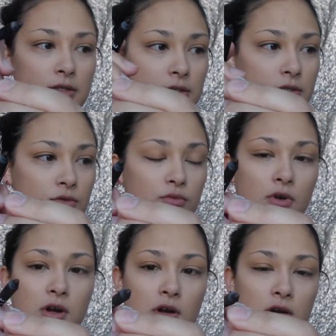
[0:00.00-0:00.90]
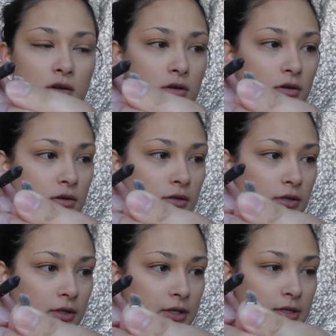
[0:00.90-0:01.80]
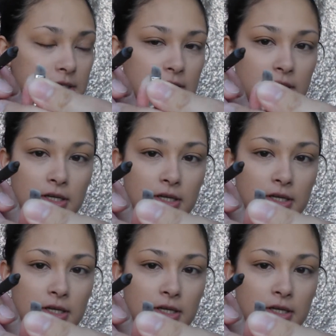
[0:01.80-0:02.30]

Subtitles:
draw, can you see?